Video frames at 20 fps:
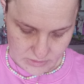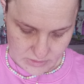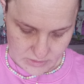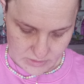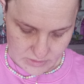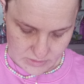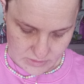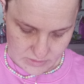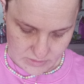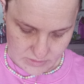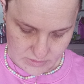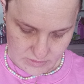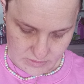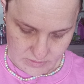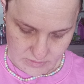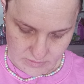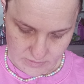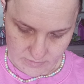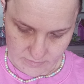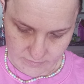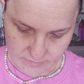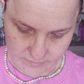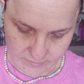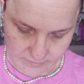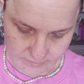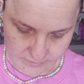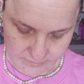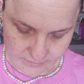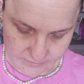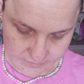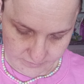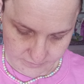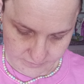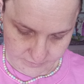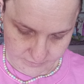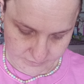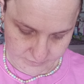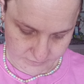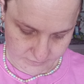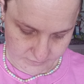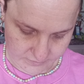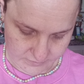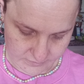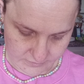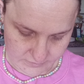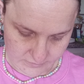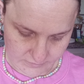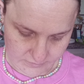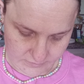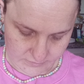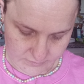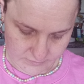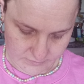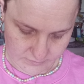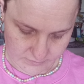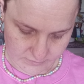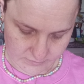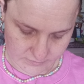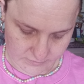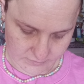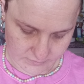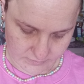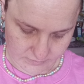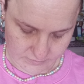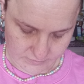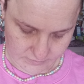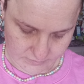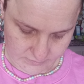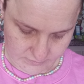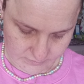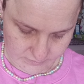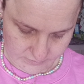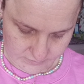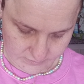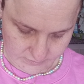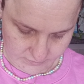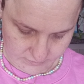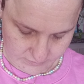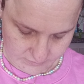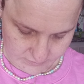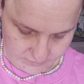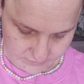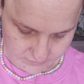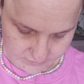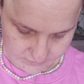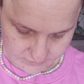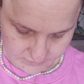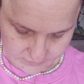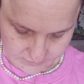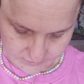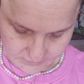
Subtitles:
No one is speaking in this clip.